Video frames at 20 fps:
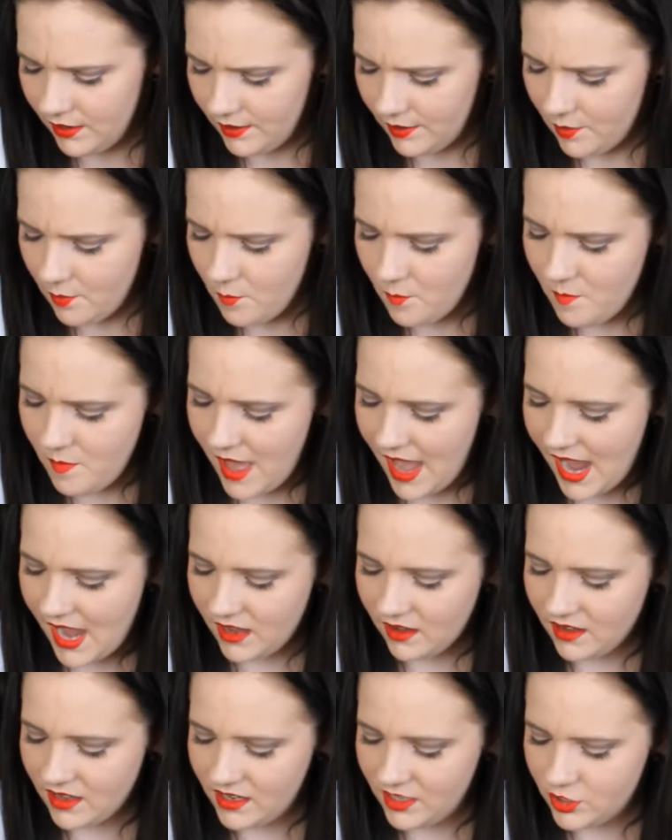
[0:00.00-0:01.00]
a
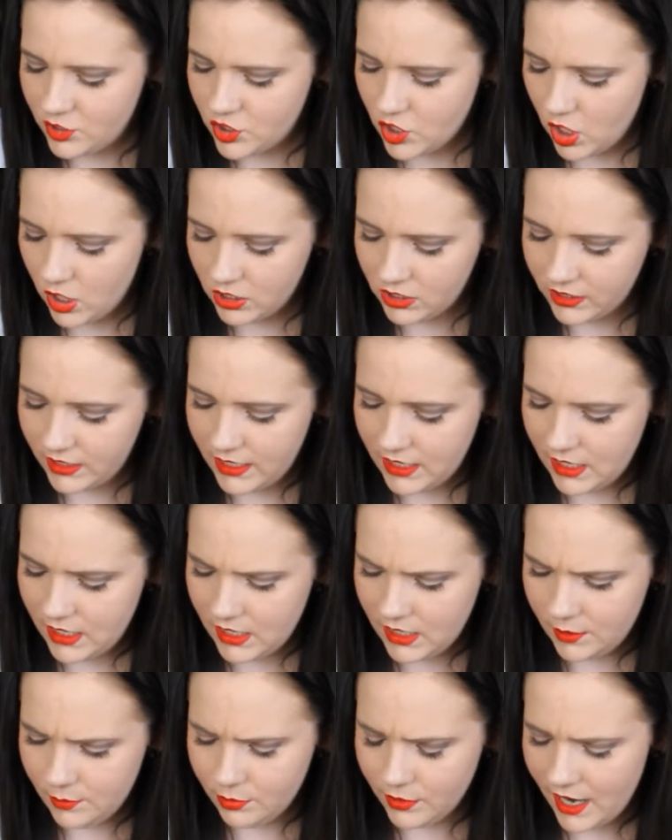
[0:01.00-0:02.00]
matte kind of
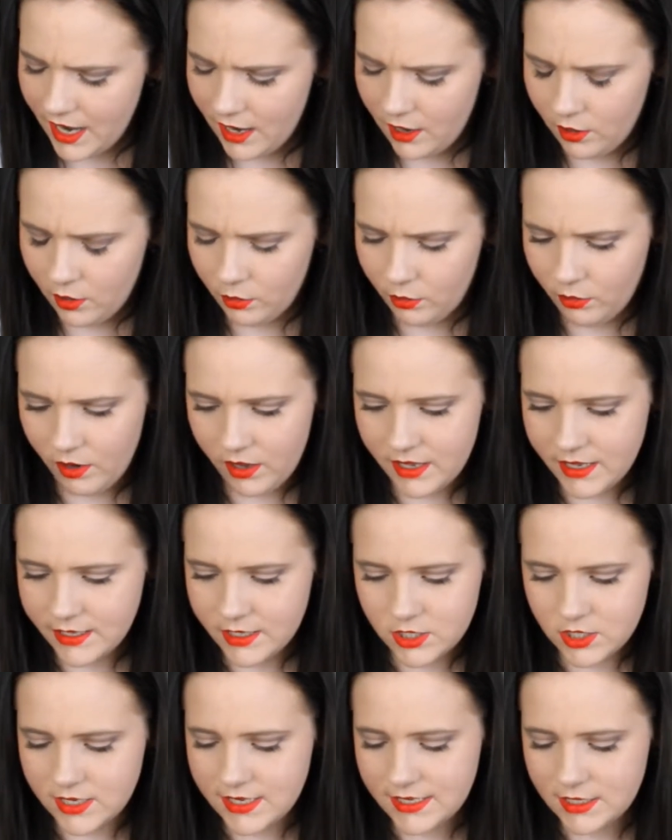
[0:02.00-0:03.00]
chocolatey brown.
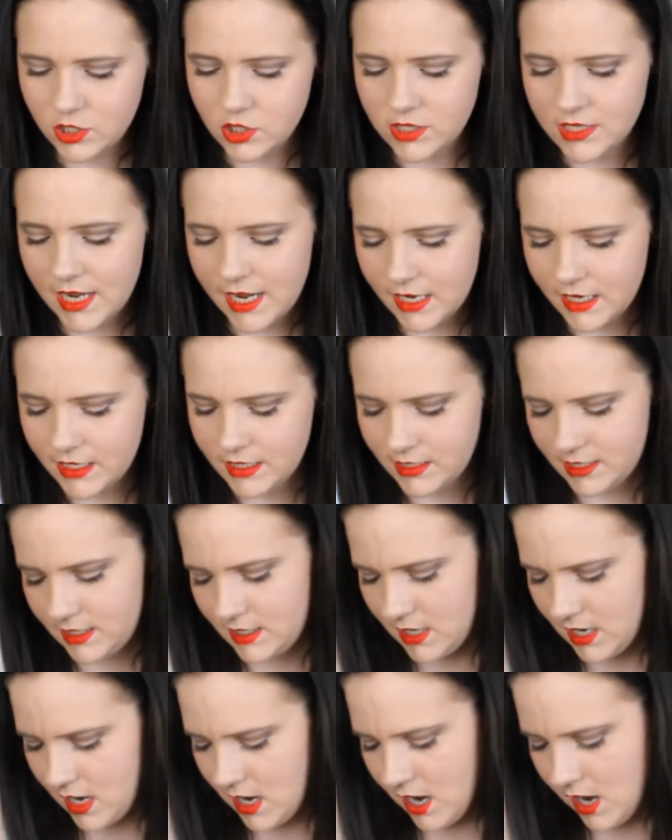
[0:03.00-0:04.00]
It just
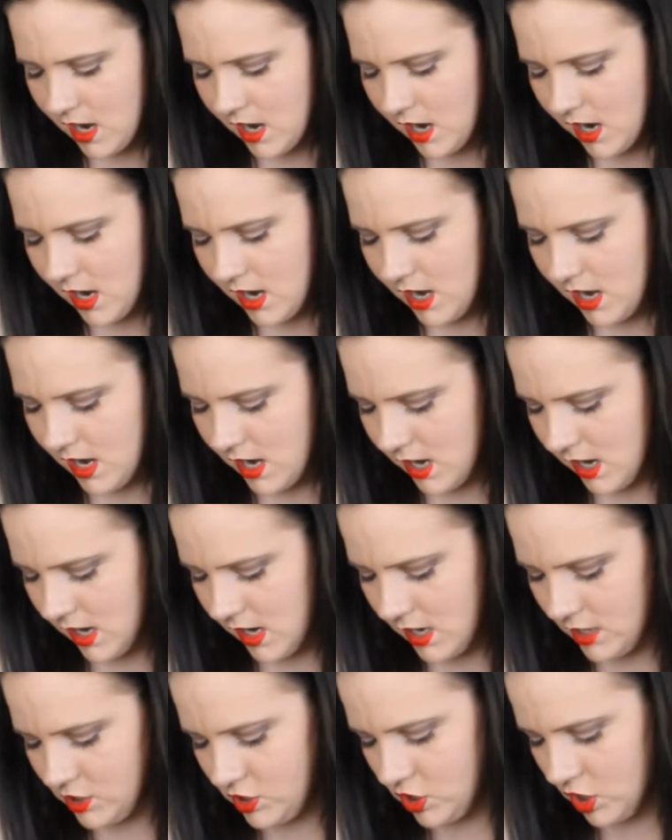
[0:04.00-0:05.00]
has
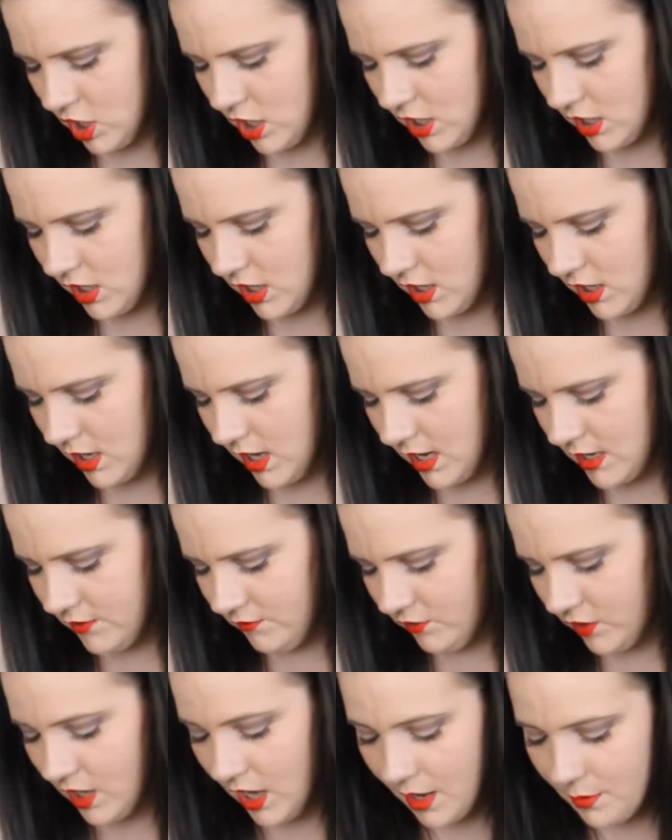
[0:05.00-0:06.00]
a dark kind
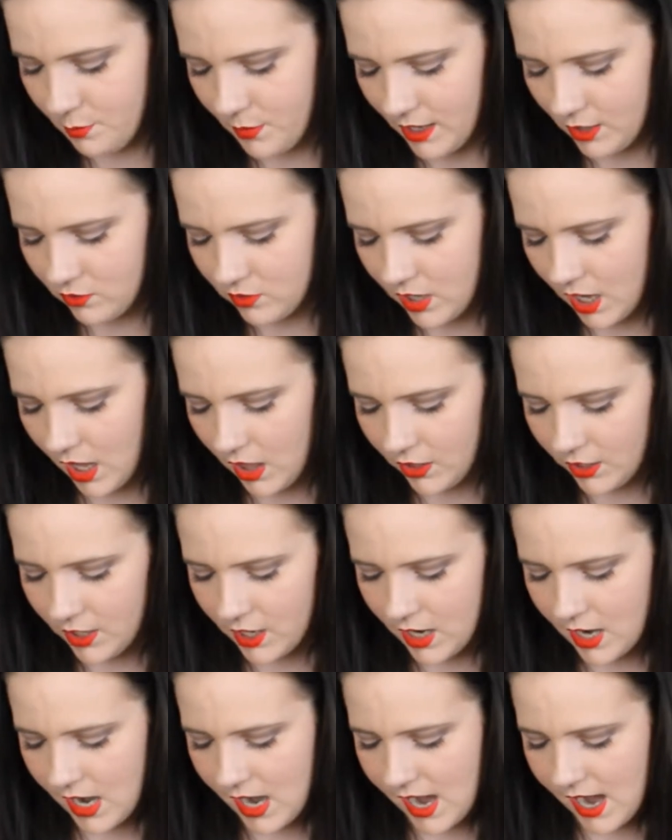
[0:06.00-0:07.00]
of gunmetal color.
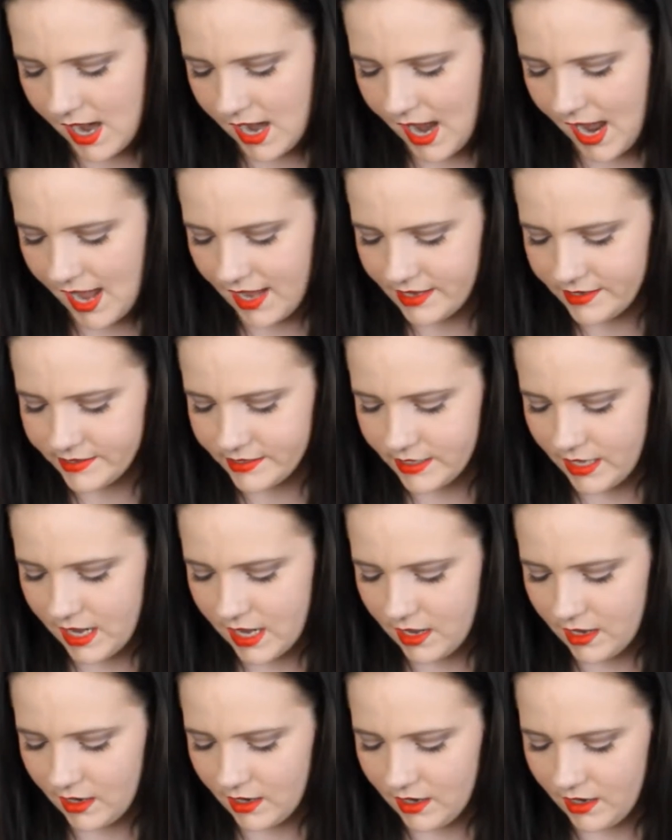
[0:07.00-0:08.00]
It has
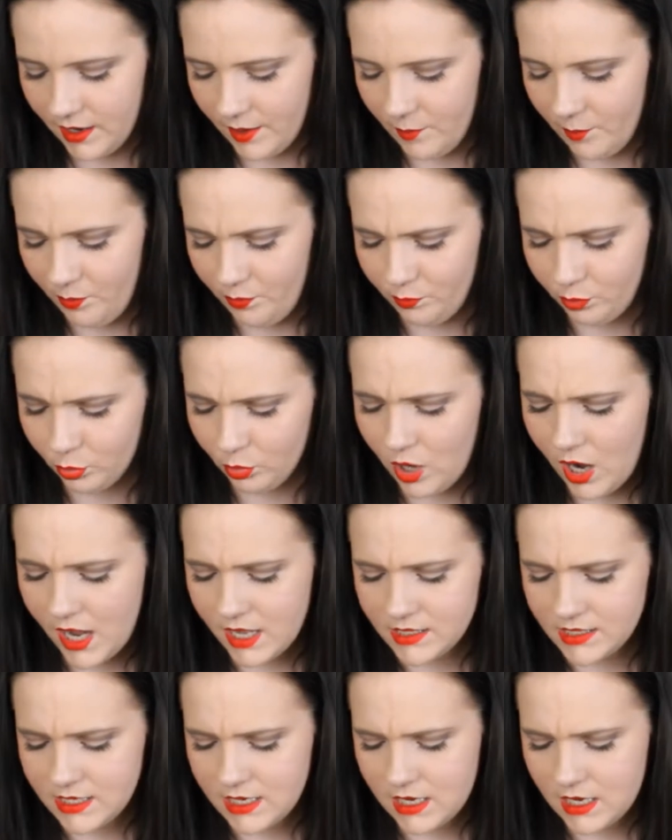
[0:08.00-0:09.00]
like
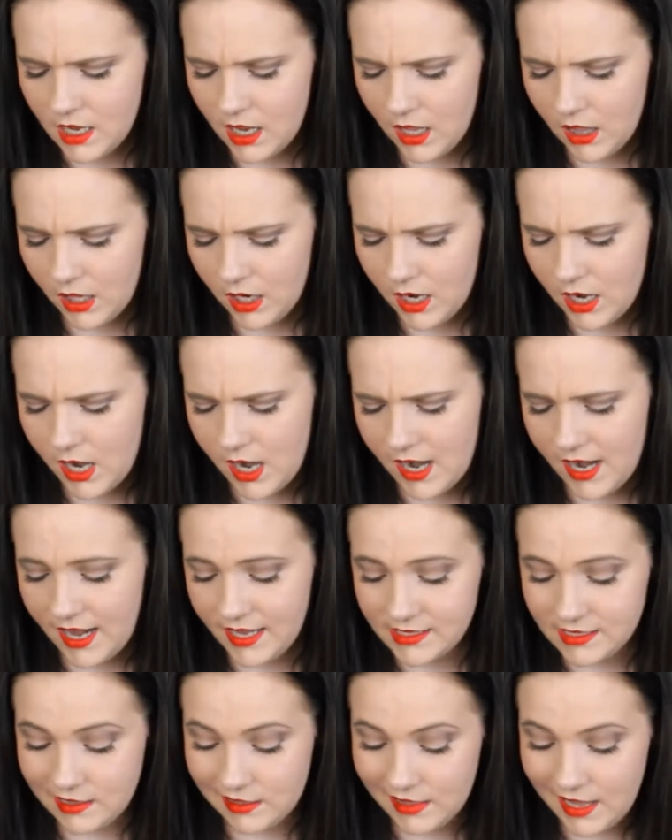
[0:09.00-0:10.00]
bronzy color. It
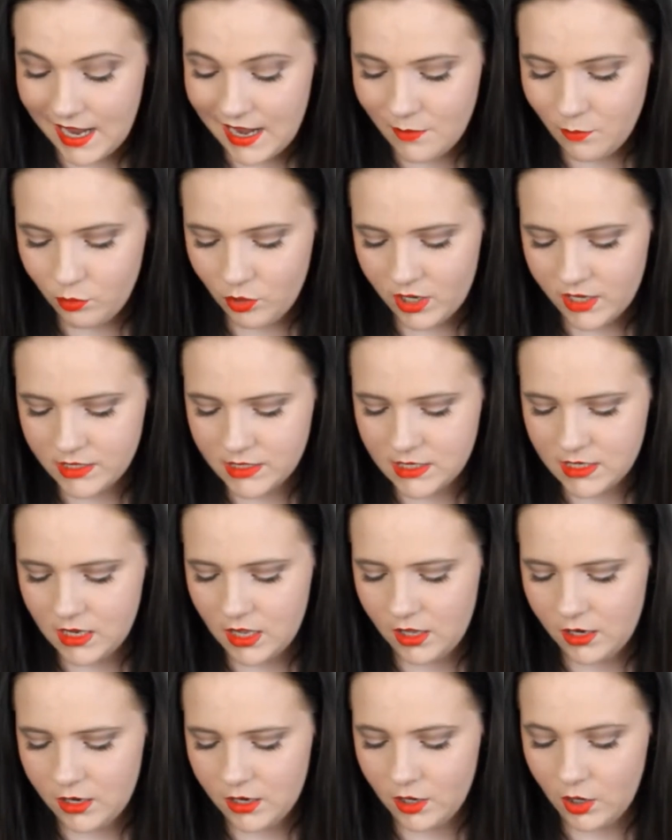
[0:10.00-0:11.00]
has a light bronzy
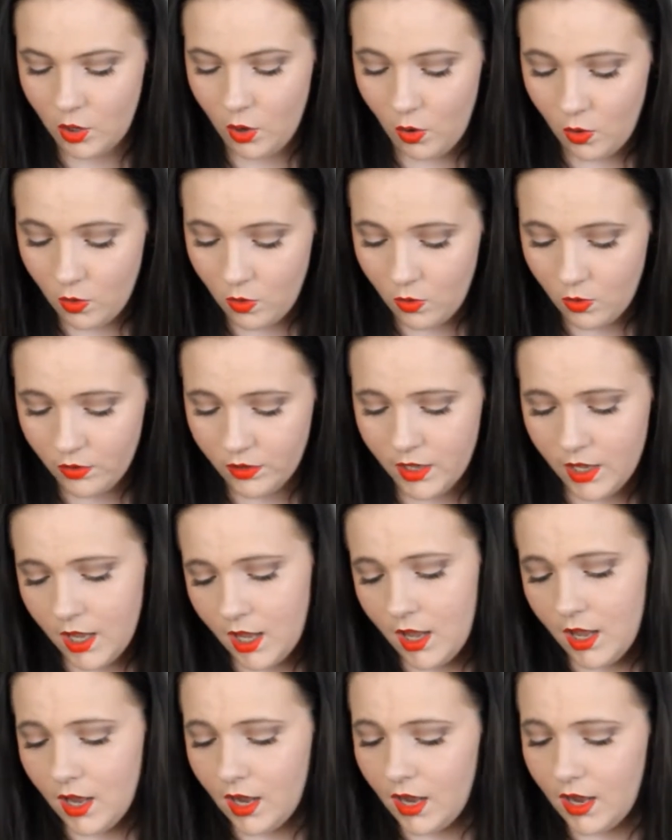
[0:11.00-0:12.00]
color, gold.
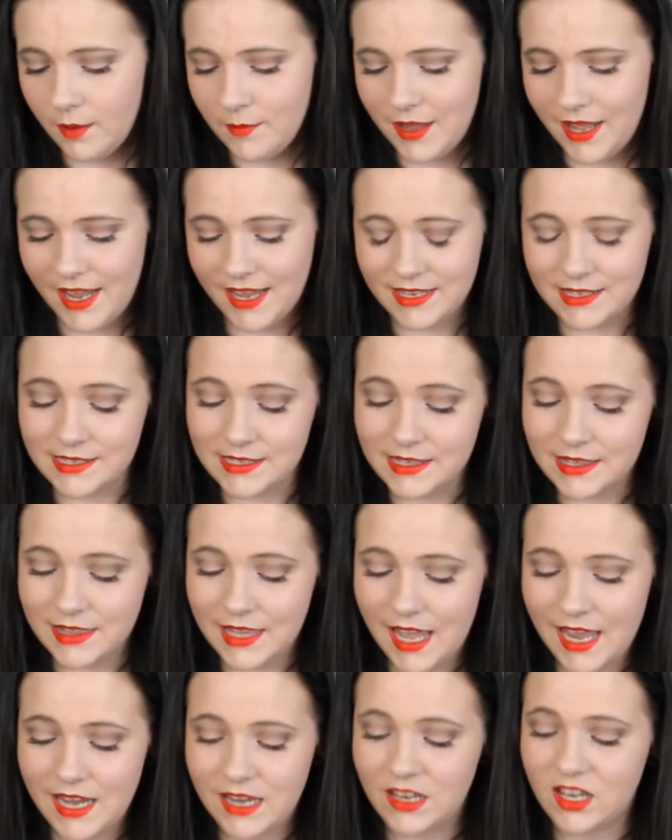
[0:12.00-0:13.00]
It has
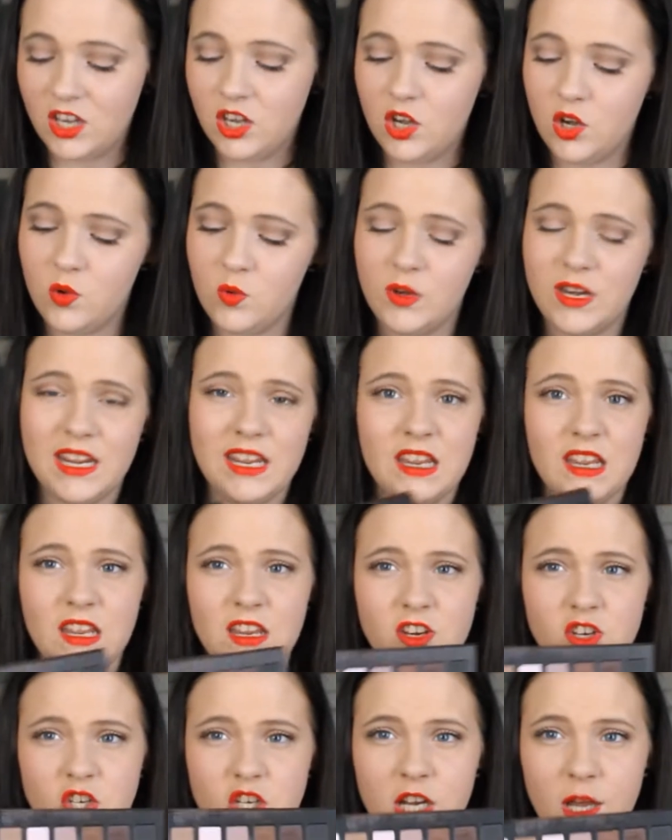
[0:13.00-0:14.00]
light
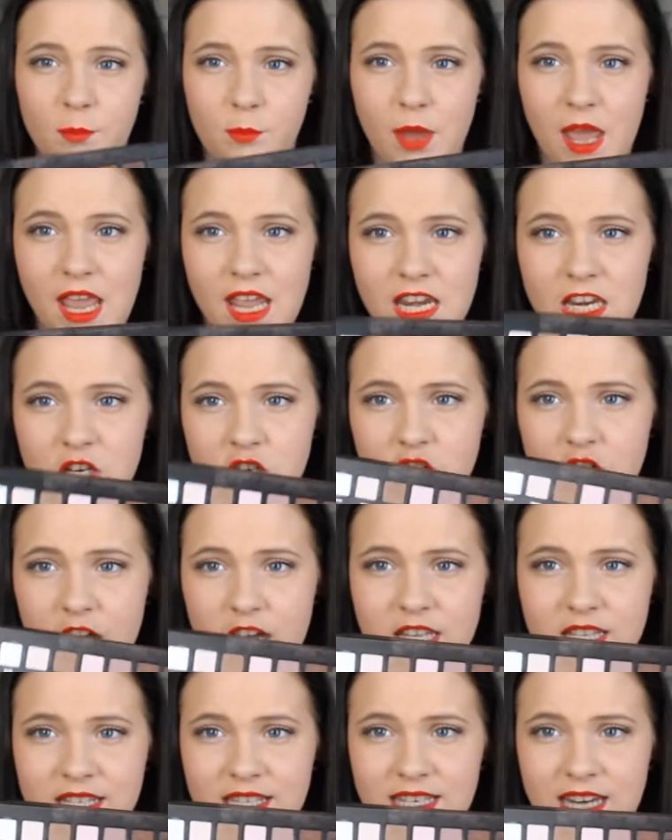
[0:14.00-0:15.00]
nudie, champagne-y
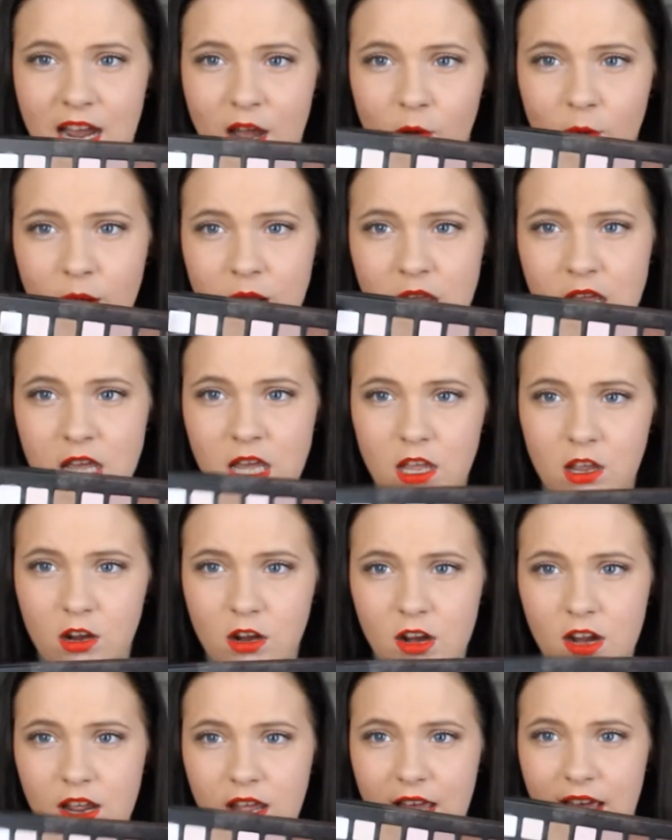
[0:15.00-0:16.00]
shades down
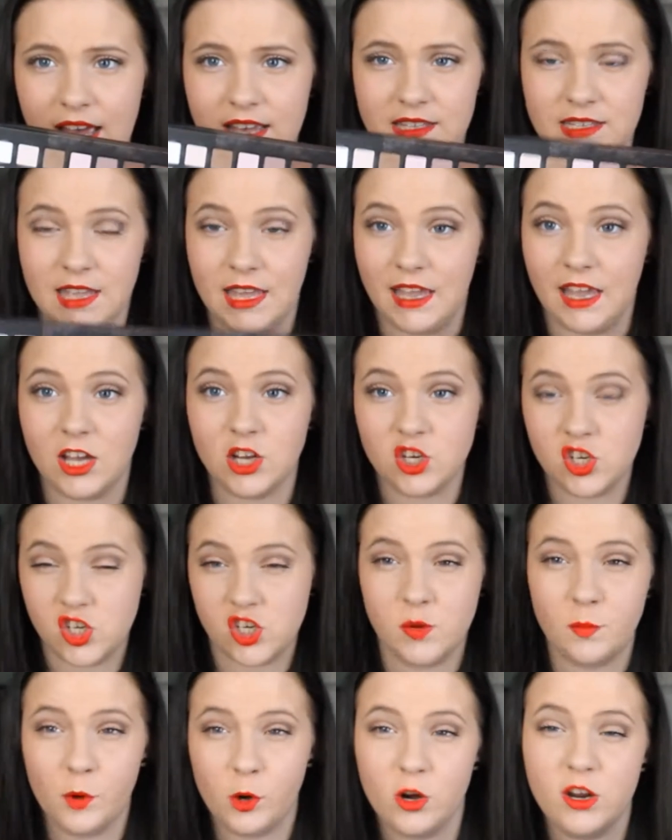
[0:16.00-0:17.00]
here. It has like a
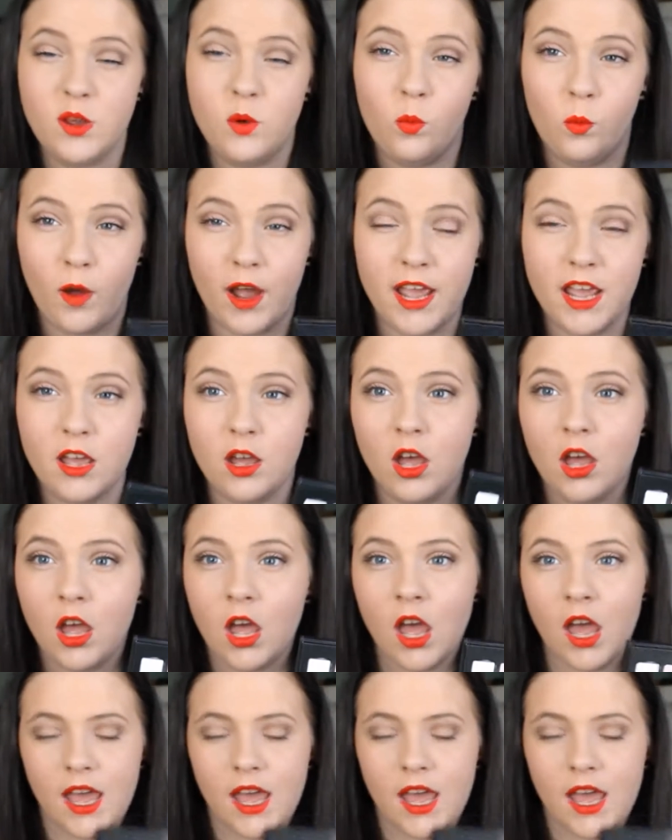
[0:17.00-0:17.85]
shimmery white.